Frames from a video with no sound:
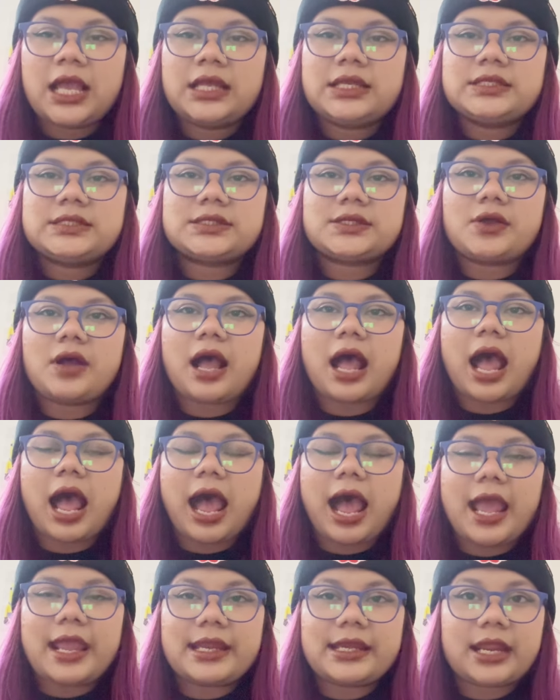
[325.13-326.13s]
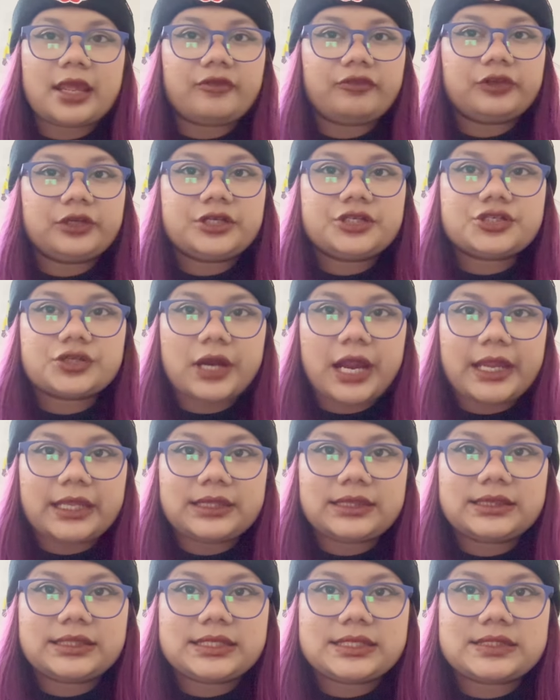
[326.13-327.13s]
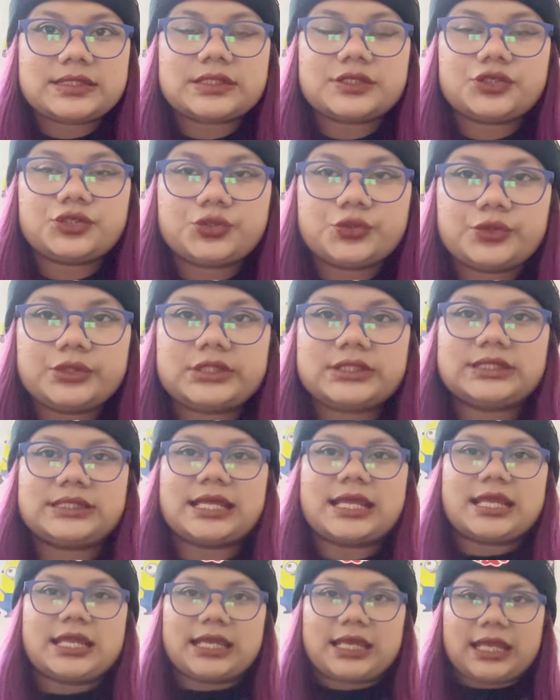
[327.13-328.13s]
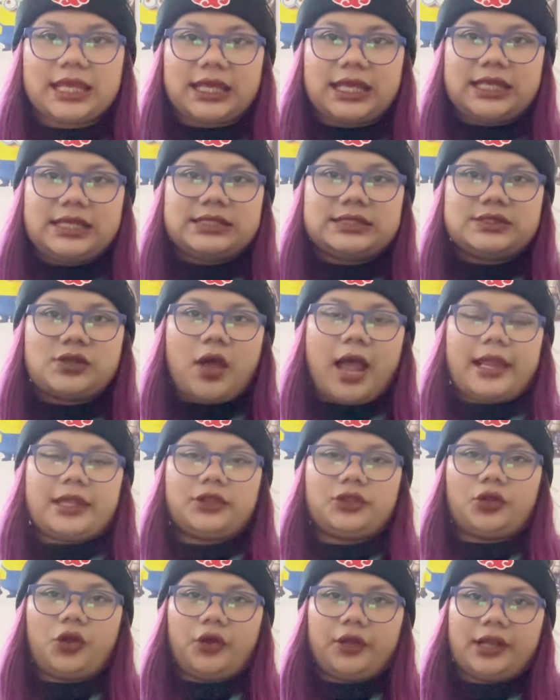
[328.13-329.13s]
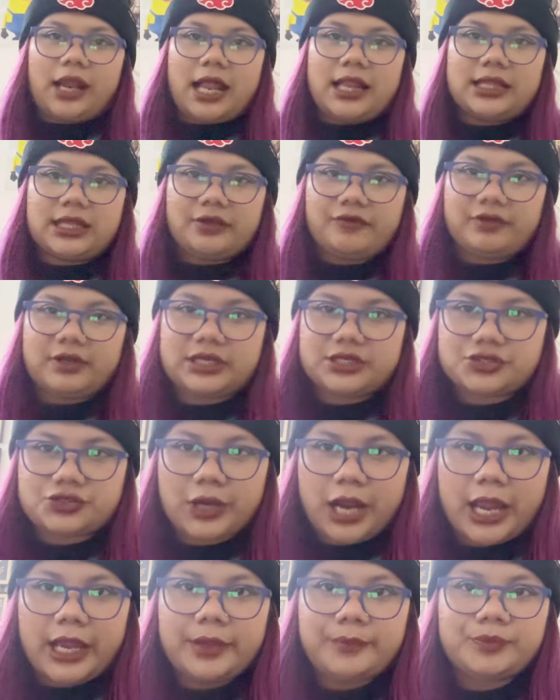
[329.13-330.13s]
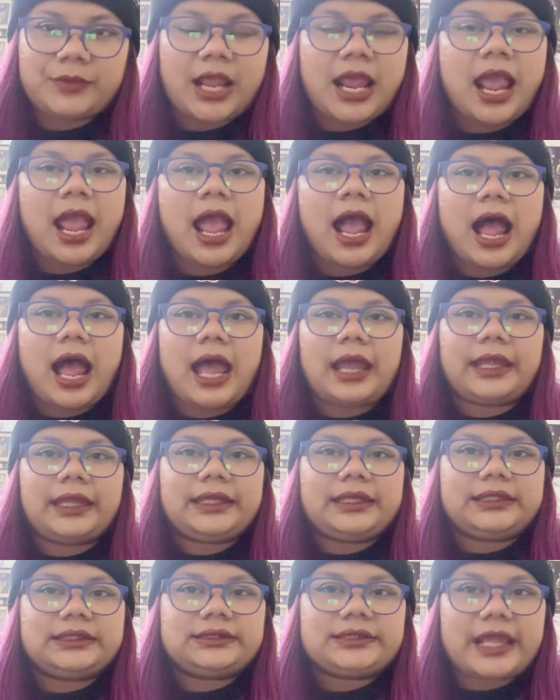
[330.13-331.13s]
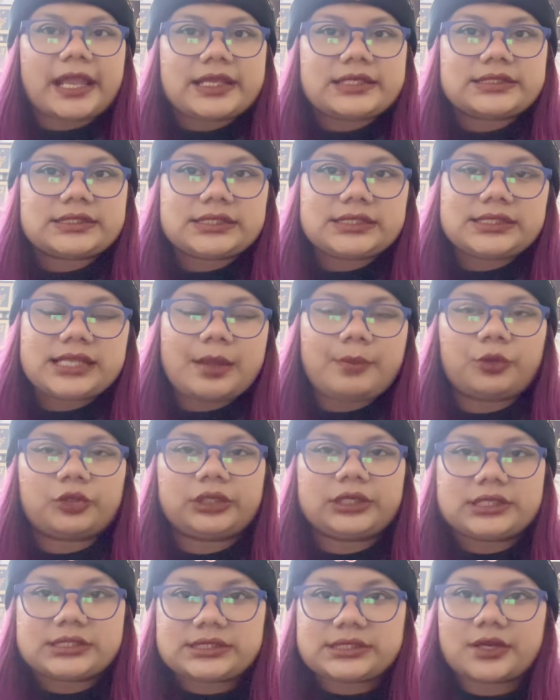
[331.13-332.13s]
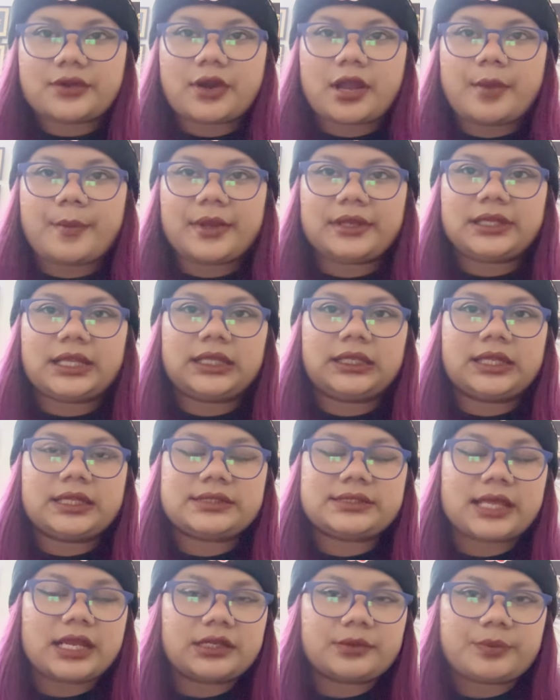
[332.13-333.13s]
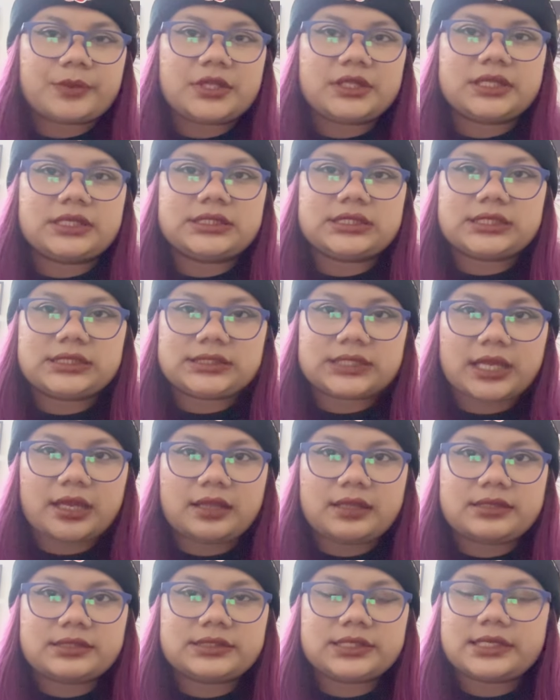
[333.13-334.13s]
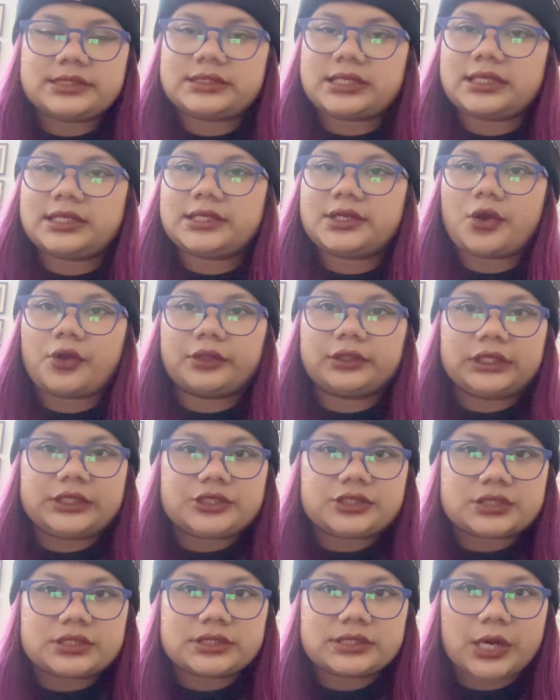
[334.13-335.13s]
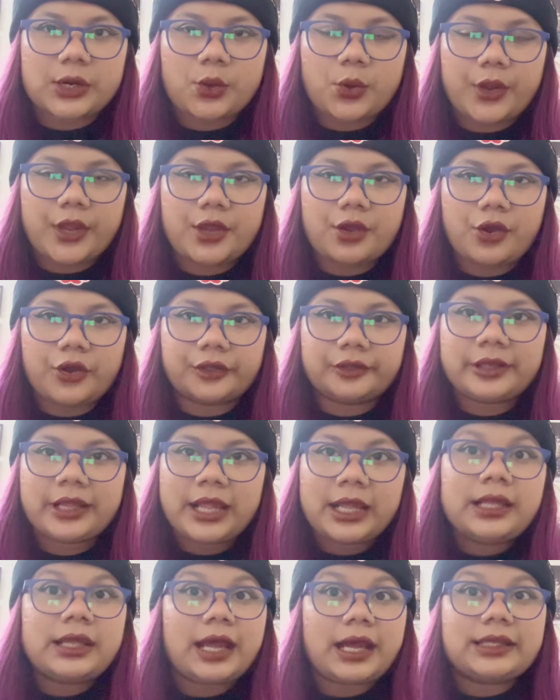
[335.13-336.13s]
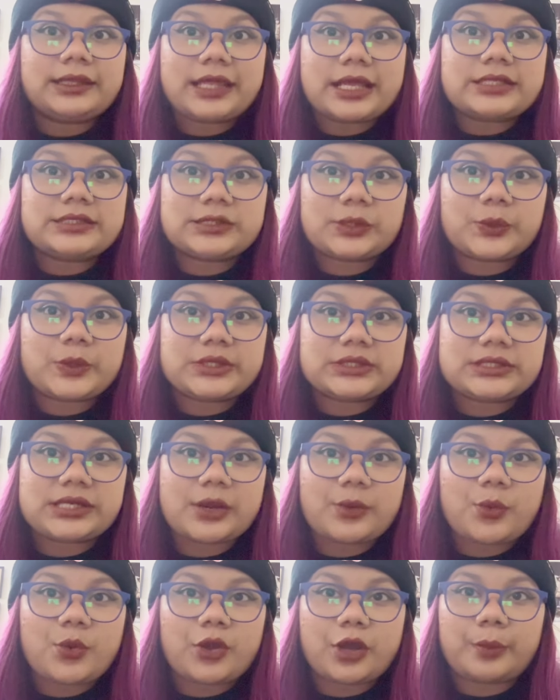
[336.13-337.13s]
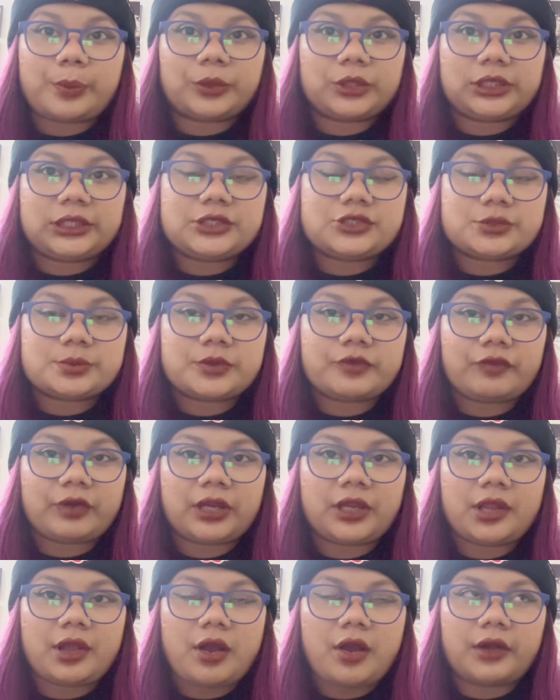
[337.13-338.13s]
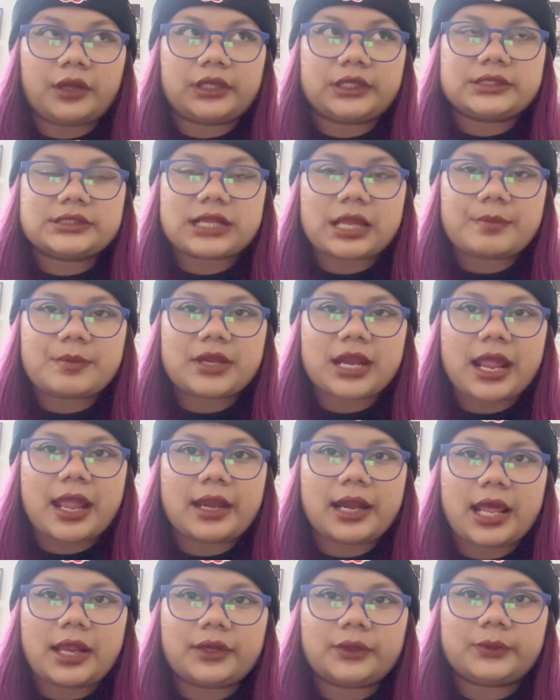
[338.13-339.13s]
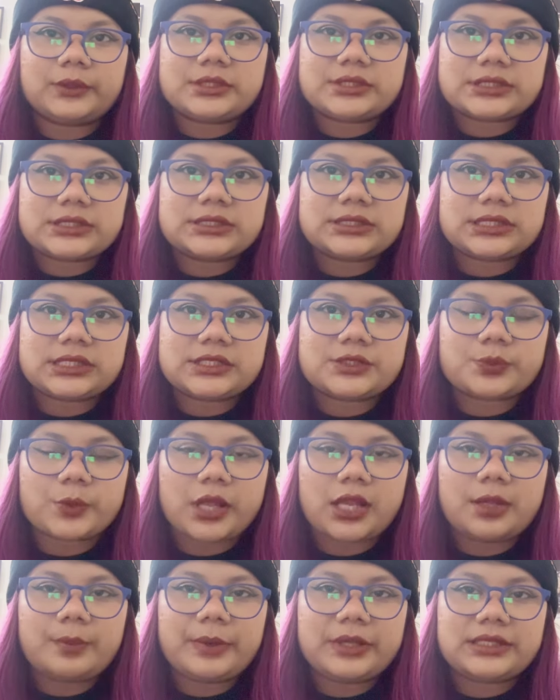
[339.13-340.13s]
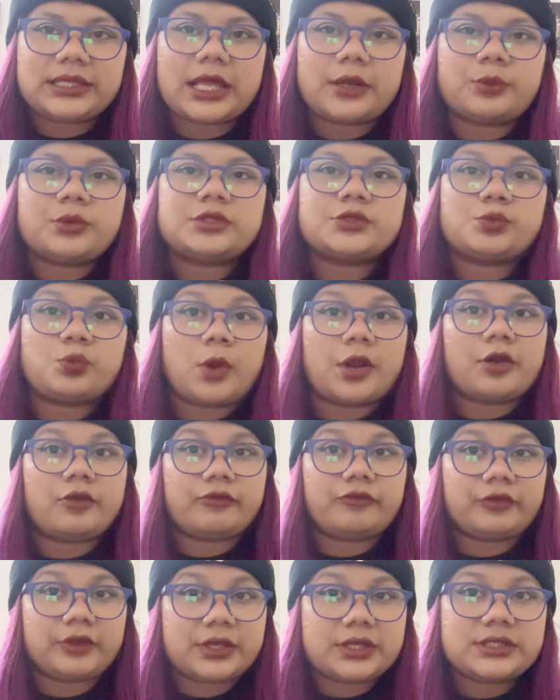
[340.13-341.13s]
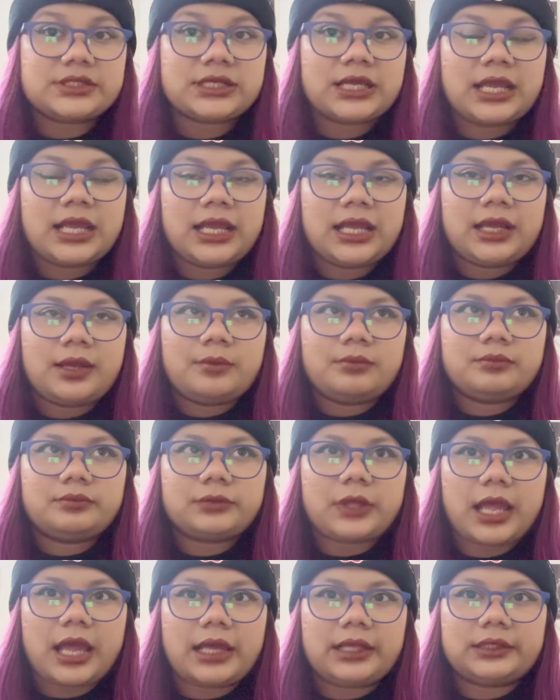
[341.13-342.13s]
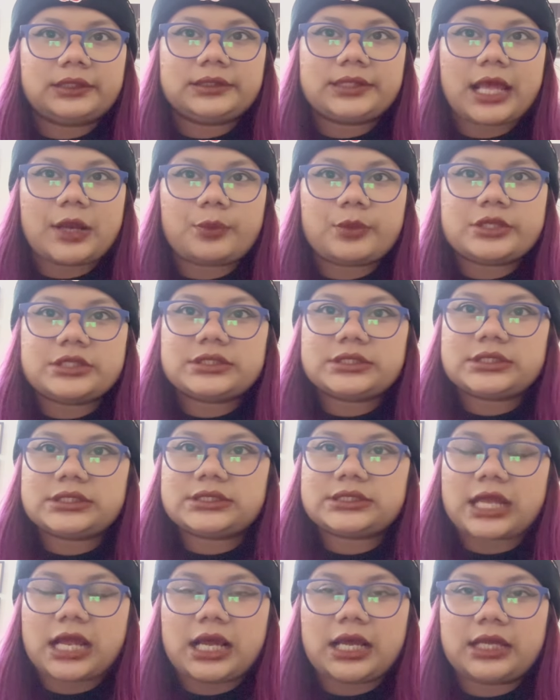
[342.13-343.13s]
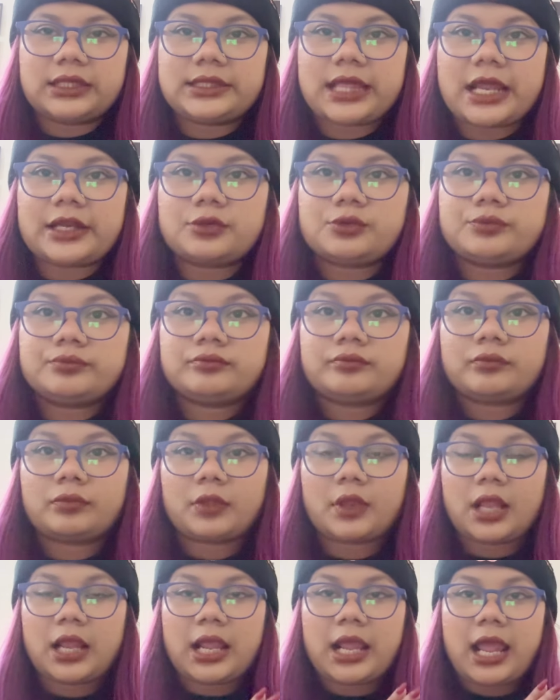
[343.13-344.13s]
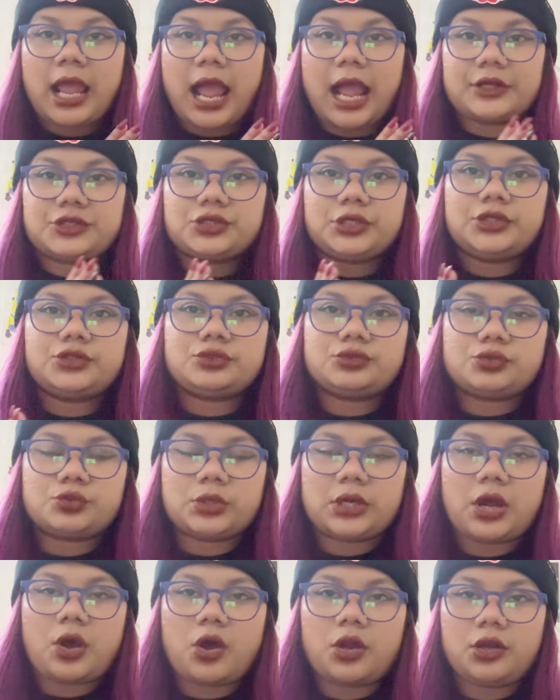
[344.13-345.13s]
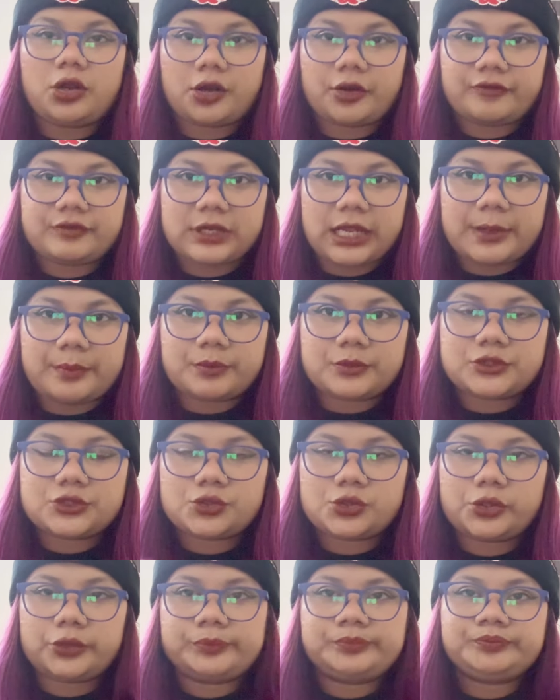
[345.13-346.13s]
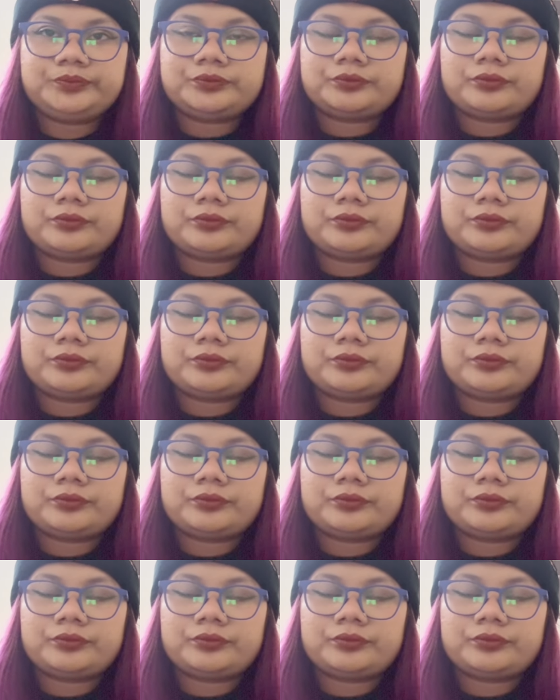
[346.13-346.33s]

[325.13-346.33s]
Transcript: So I never tried this shoot thingy, so I thought I'll give it a try. I texted them on Instagram and then they sent me the details. They said that auditions are going on. And that's the reason I woke up early, to be very honest. I mean, I had other reasons as well, but that was one of it. And that was the that actually took a whole lot of time. So